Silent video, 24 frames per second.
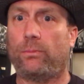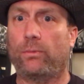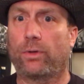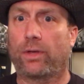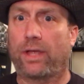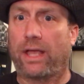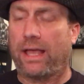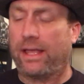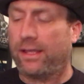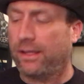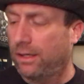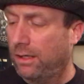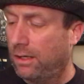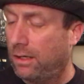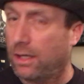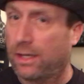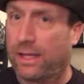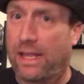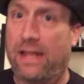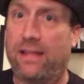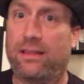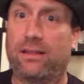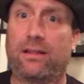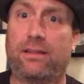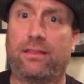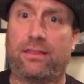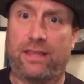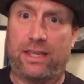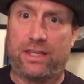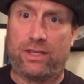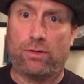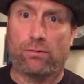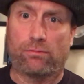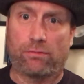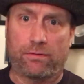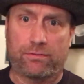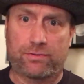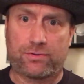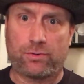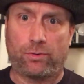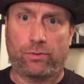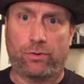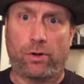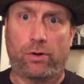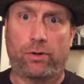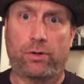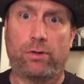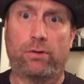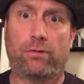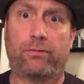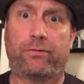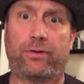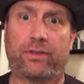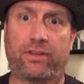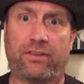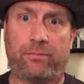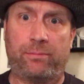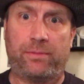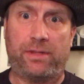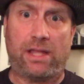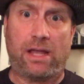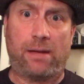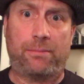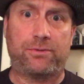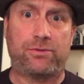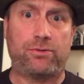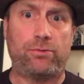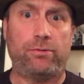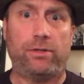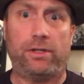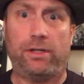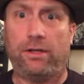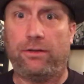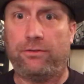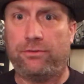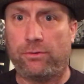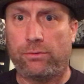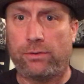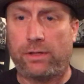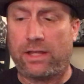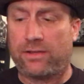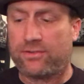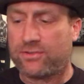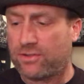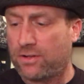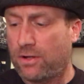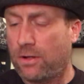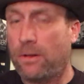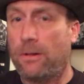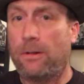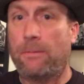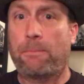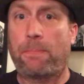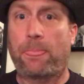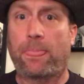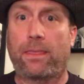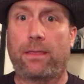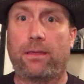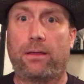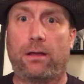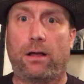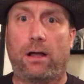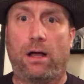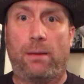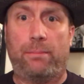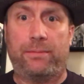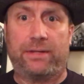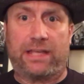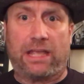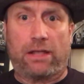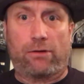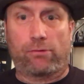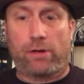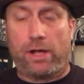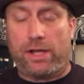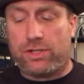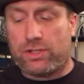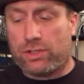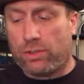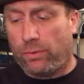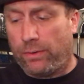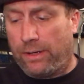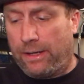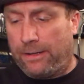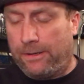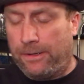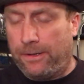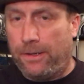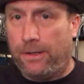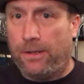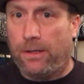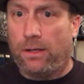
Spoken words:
Okay, again, thank you Riverstone Audio for giving me the opportunity to do this. I'm gonna get right to it.